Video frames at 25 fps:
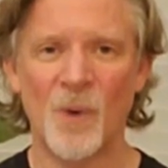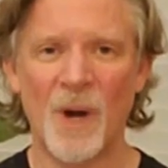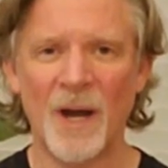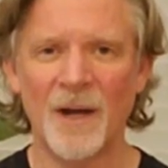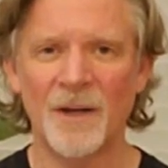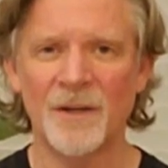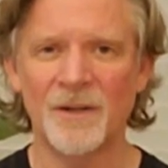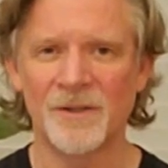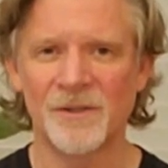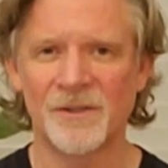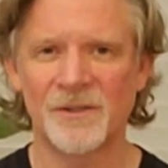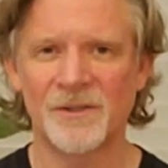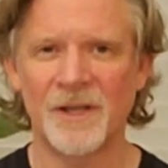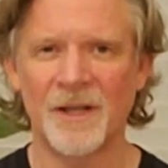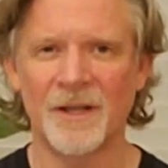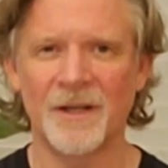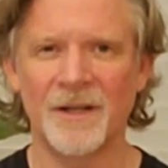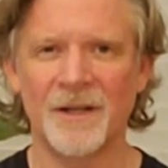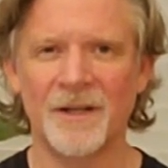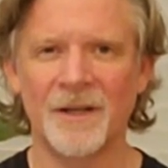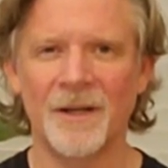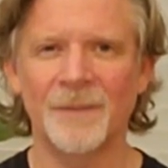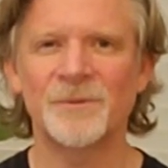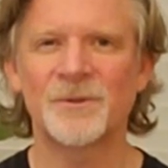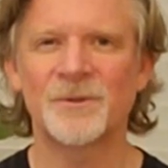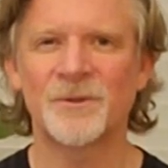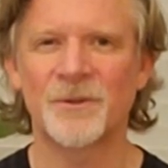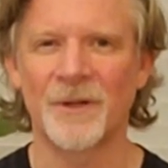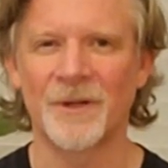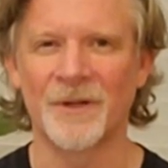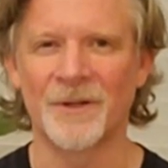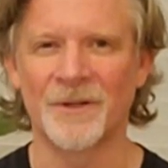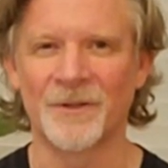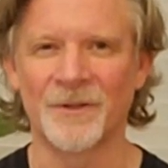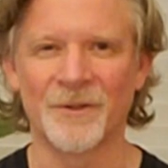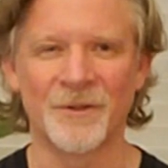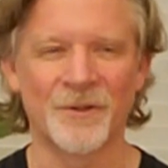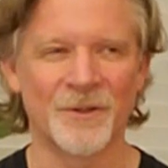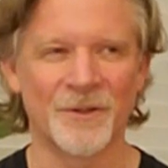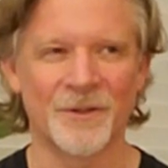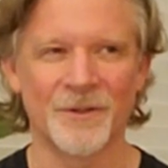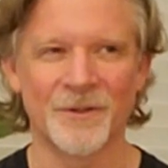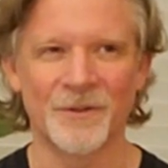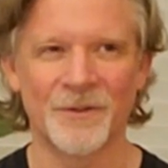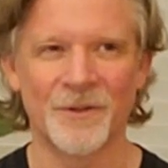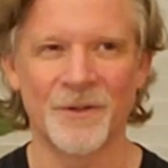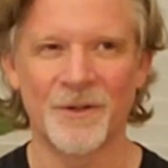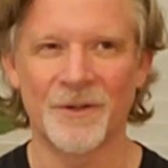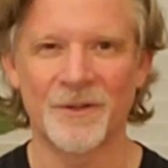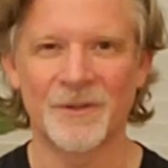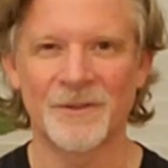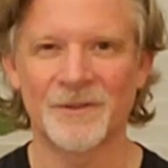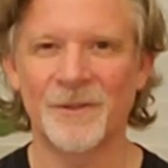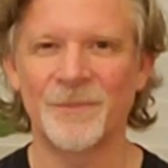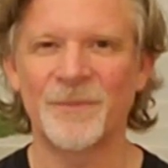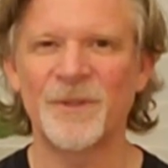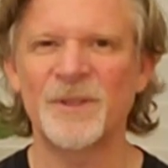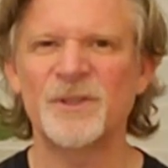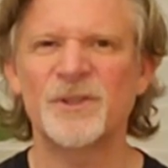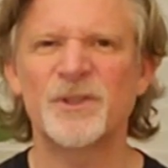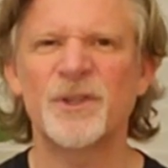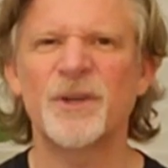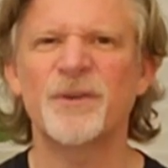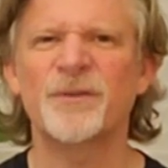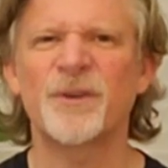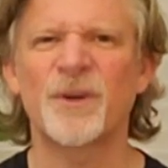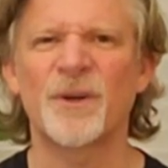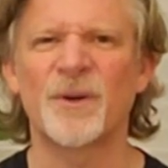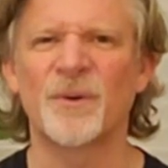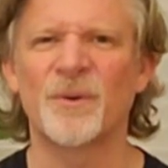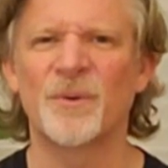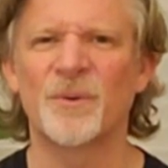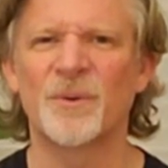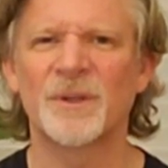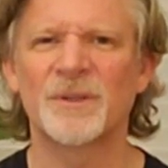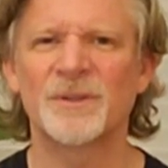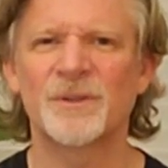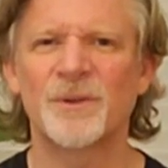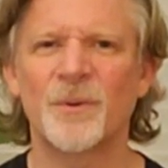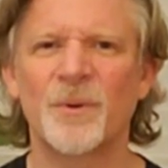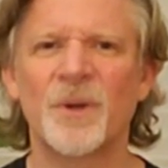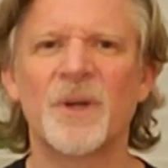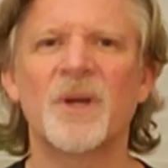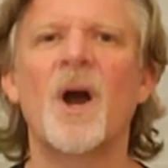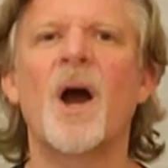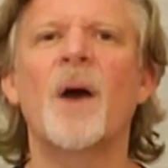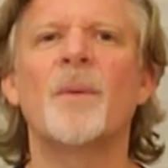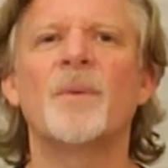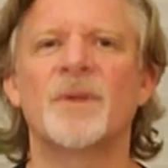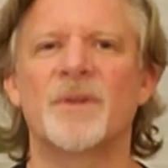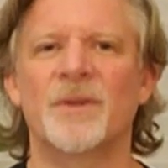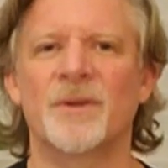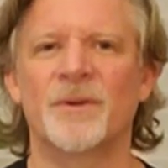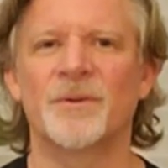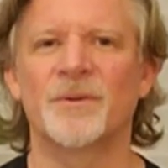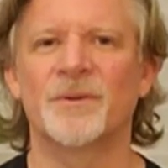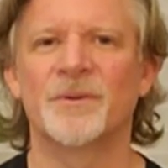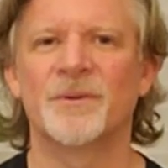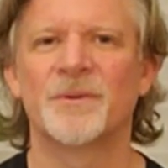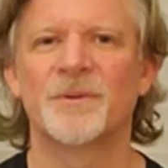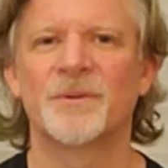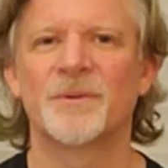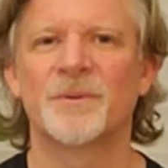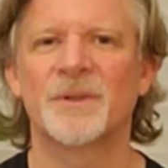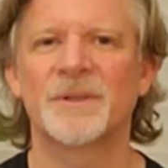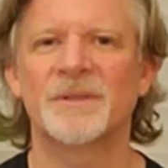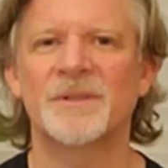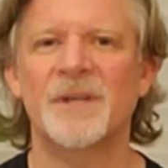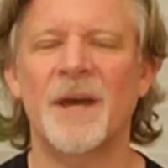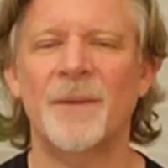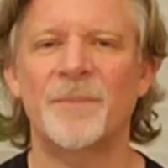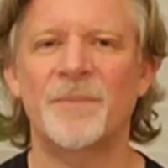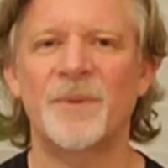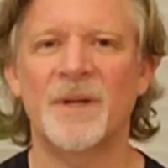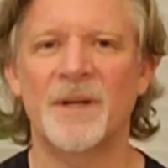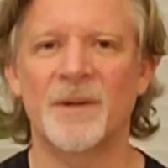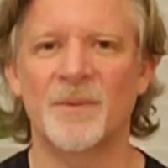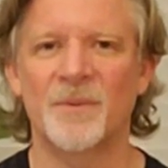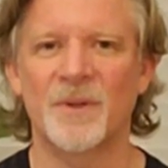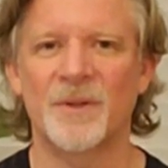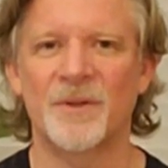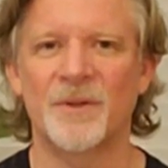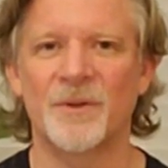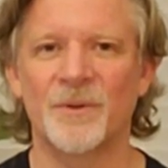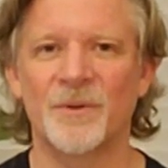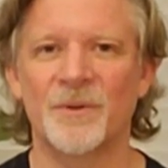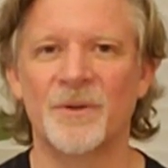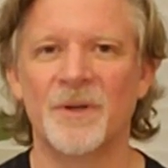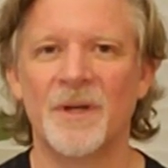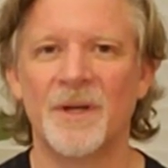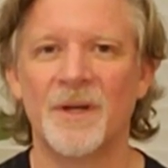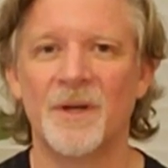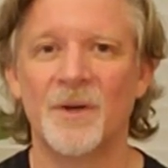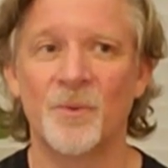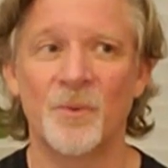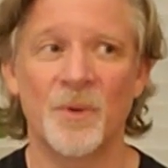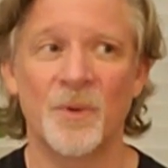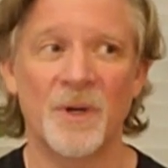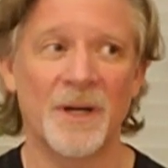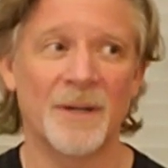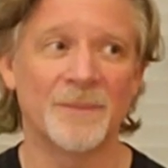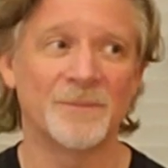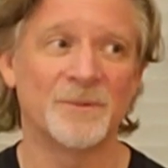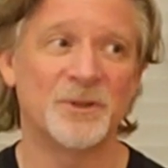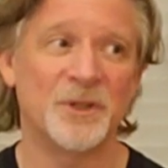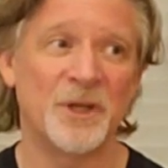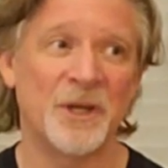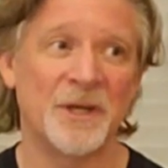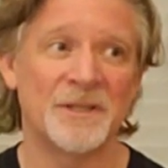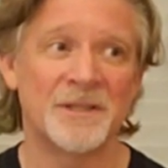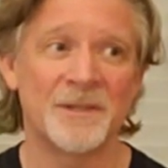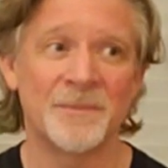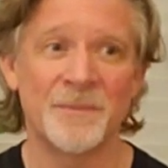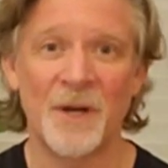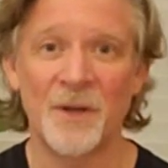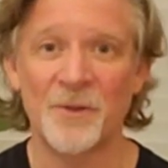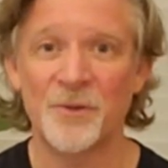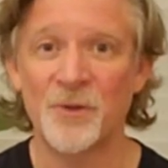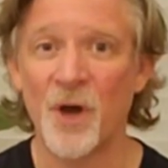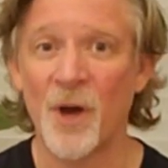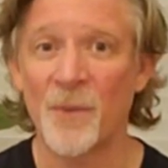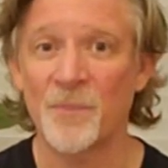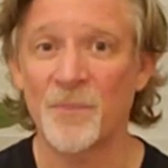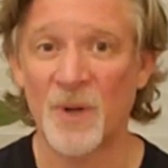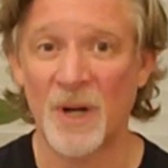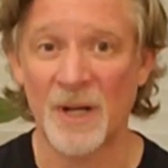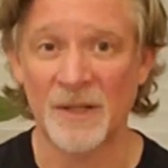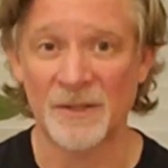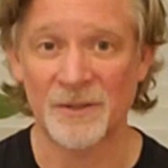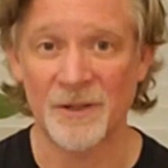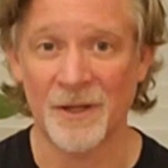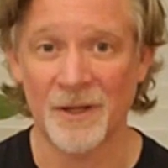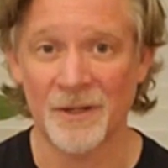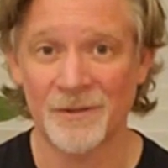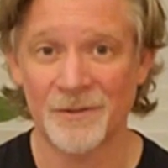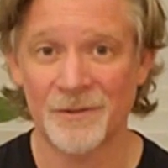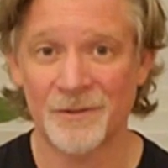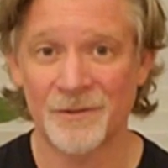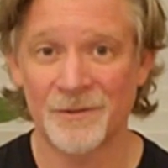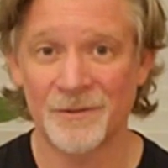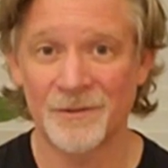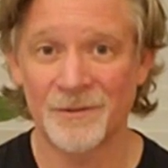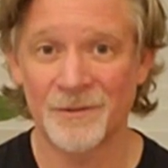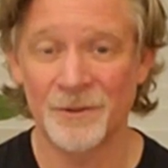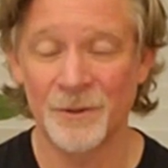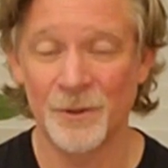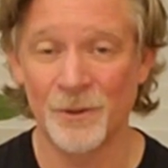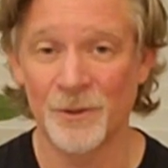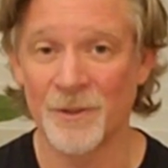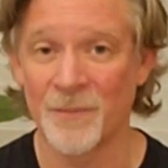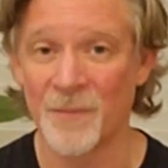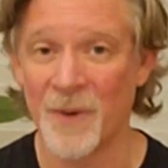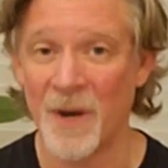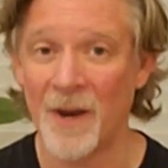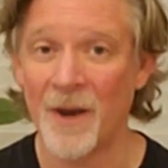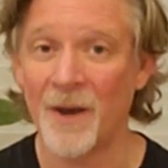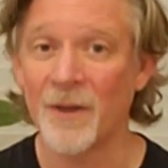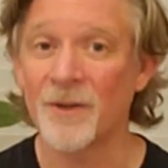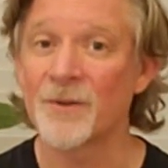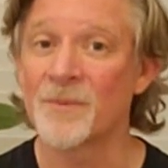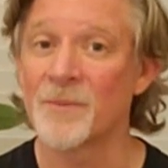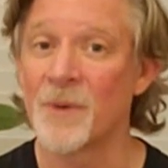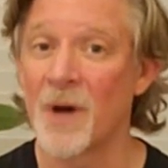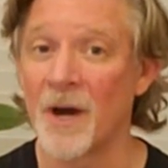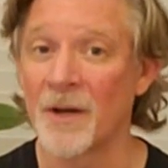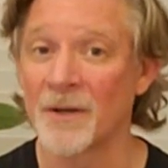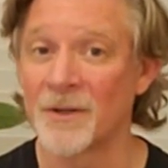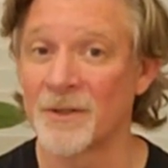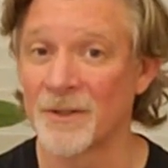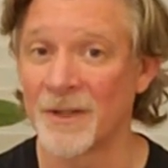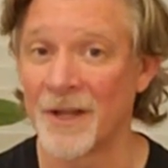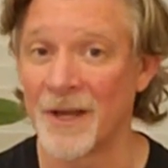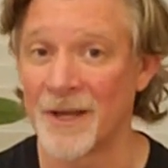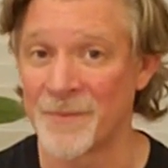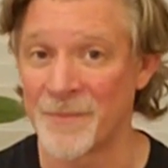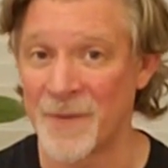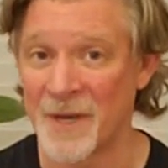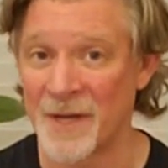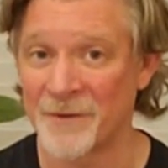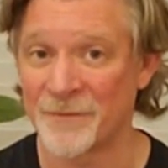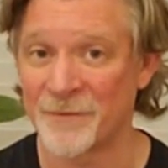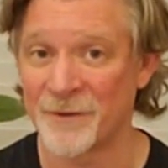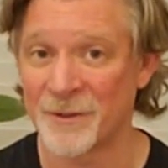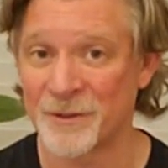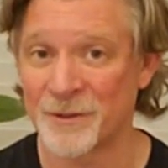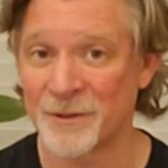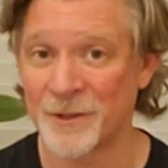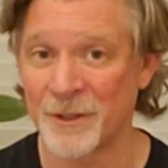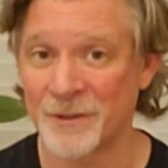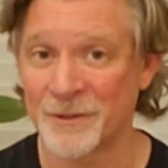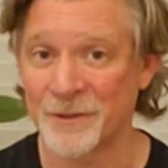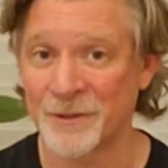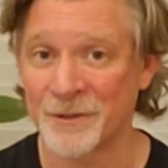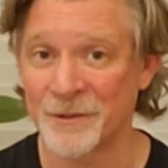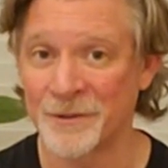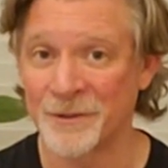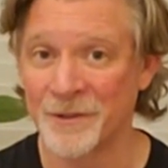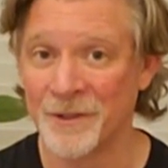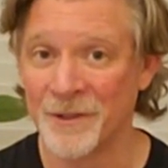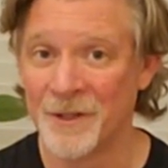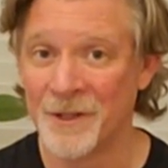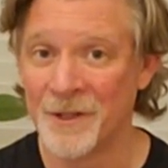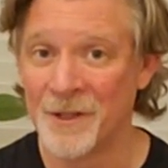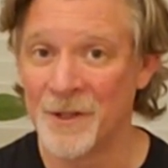wow, you're standing up straighter, or something's different. What's going on with you? What's happening with you? When I'm changing my thought process, using my other underlying manifestation,